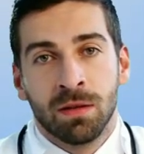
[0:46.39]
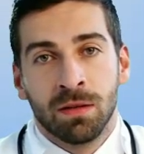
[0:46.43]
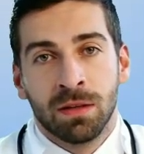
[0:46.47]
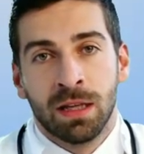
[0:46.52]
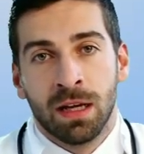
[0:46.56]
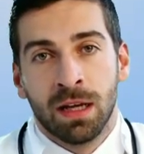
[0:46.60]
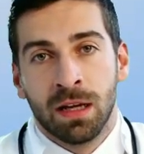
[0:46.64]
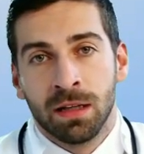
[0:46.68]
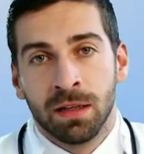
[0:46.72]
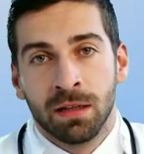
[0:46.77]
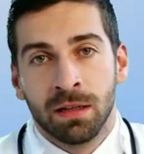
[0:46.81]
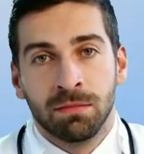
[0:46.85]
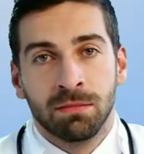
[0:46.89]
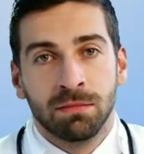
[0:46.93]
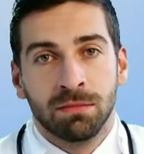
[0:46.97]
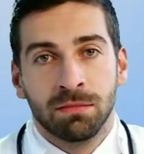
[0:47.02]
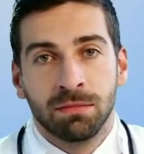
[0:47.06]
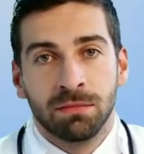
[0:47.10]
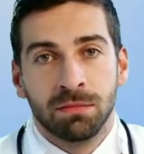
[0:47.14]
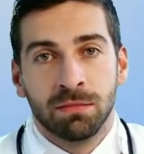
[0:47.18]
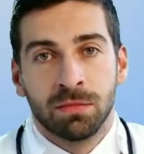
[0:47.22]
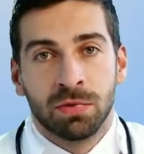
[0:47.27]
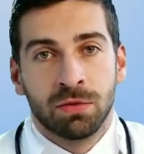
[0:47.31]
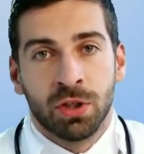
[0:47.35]
a
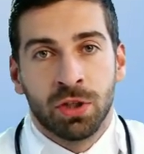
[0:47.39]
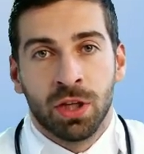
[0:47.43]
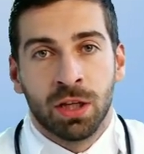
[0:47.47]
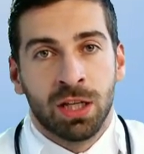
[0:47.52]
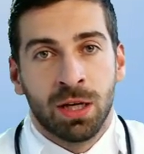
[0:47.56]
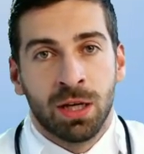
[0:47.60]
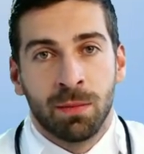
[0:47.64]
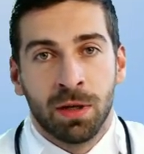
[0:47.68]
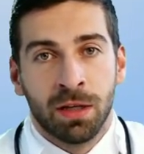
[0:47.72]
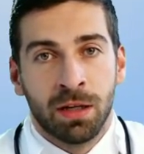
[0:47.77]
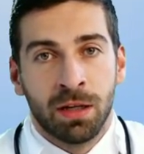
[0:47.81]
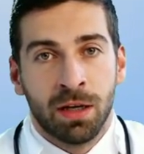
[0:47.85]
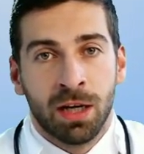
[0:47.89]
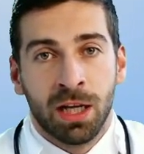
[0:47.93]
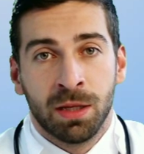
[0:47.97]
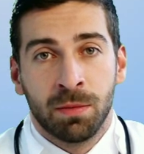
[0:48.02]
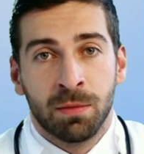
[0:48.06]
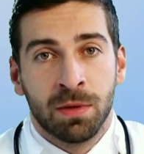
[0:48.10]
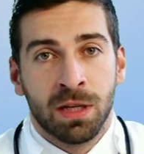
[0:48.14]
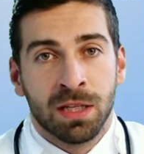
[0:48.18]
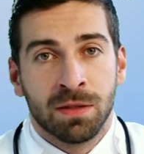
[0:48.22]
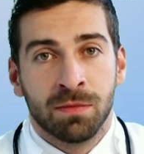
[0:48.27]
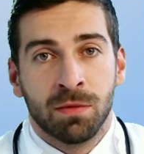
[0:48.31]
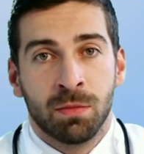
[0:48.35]
connection that weakens
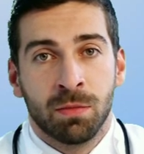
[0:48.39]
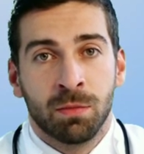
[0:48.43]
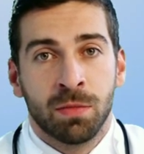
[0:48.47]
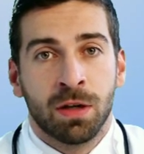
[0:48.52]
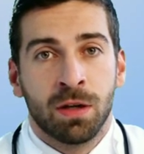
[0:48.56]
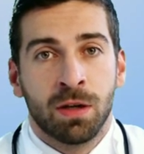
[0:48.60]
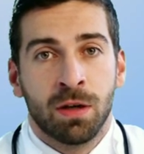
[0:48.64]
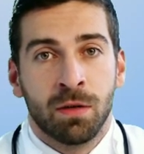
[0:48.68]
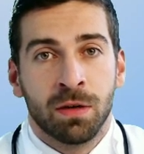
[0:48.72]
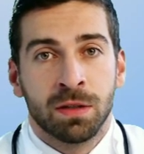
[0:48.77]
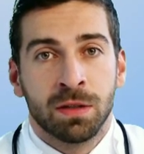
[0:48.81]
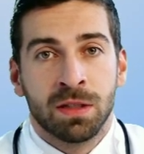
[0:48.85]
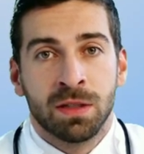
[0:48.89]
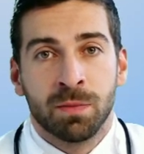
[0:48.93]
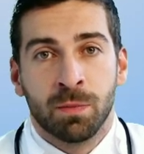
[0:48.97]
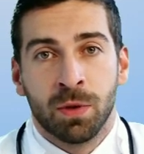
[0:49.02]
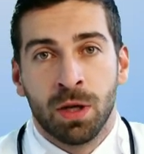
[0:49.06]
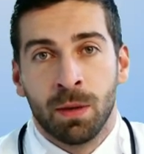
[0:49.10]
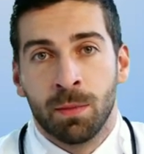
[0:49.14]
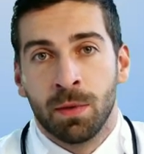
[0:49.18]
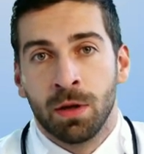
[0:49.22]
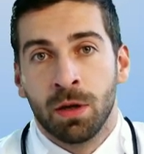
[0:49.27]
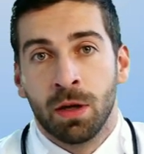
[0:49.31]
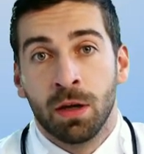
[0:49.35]
as we age,
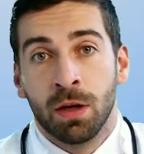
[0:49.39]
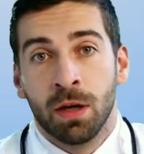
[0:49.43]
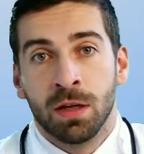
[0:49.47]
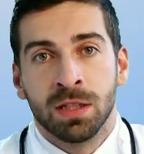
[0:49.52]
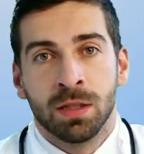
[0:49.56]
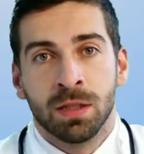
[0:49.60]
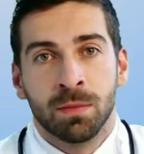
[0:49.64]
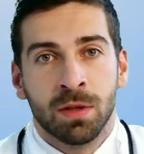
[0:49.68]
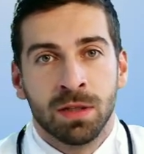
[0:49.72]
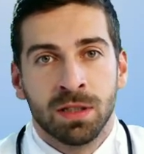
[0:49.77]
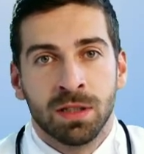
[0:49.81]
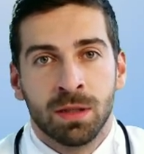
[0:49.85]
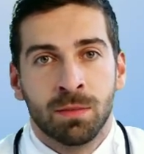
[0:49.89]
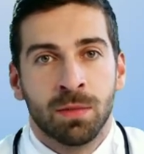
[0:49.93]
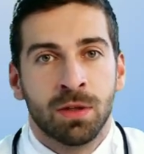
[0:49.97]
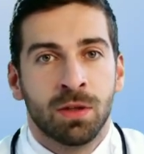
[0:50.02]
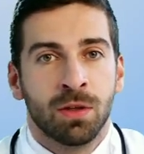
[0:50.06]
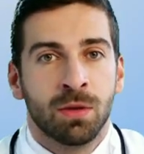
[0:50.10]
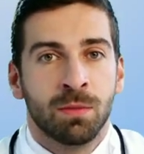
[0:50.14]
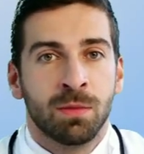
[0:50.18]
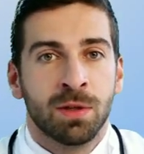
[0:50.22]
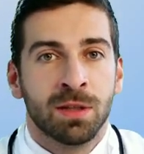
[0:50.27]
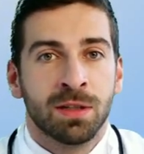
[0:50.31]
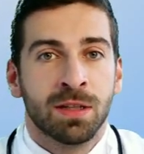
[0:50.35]
but can be
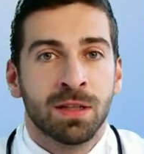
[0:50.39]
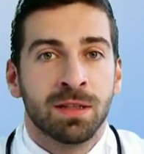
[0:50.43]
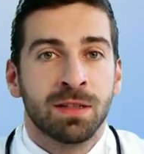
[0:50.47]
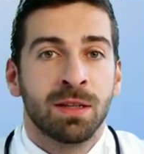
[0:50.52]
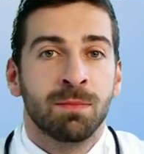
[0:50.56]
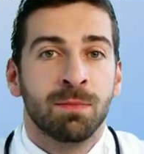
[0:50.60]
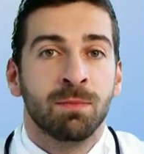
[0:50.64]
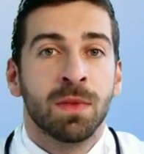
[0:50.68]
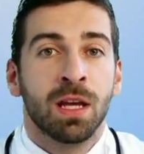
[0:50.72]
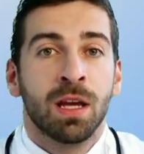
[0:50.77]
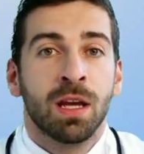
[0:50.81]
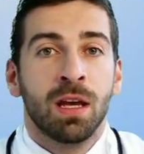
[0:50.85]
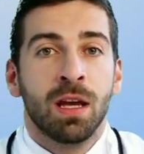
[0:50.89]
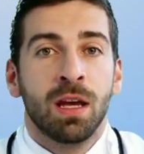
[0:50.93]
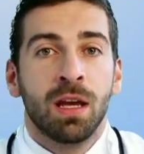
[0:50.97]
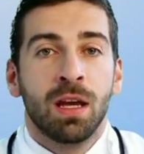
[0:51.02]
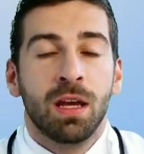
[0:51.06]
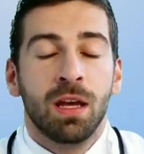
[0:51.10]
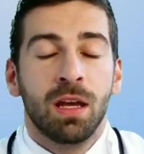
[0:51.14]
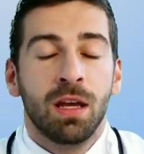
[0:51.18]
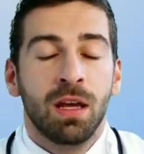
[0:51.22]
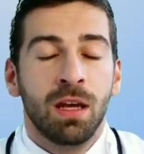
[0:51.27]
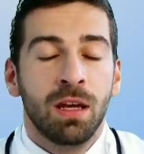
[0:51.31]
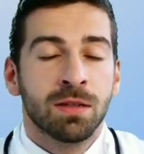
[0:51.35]
reawakened
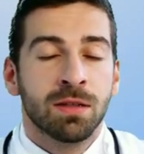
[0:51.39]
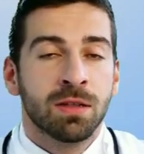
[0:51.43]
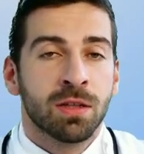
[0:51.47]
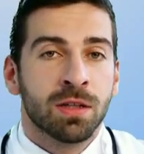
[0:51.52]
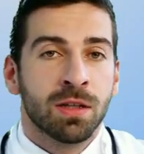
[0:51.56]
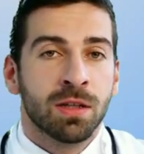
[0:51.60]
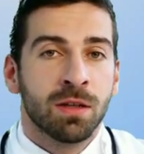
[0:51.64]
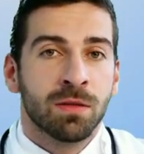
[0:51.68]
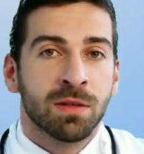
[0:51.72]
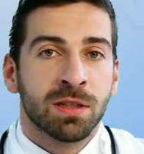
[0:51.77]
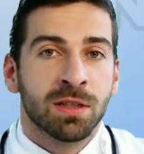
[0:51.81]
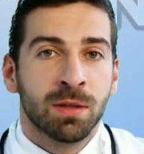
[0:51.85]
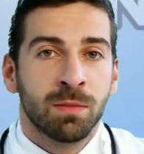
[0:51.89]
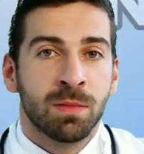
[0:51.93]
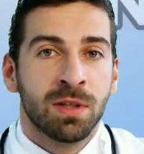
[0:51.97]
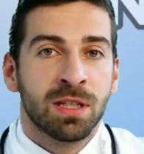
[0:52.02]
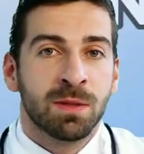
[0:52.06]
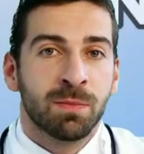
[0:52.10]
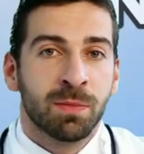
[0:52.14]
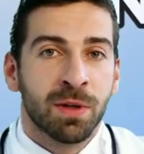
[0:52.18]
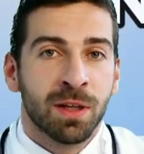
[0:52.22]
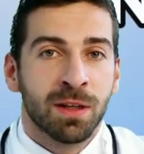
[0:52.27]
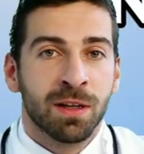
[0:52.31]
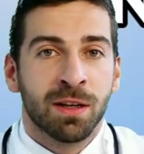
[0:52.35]
starting with your
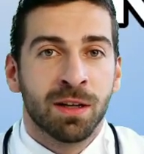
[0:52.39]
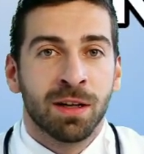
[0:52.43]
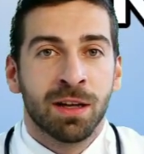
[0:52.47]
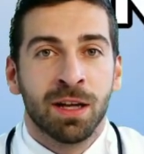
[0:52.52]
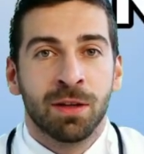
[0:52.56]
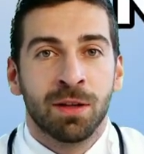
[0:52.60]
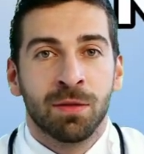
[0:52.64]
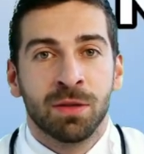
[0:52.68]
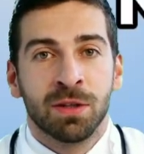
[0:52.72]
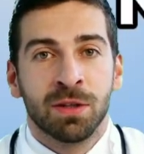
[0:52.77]
next meal.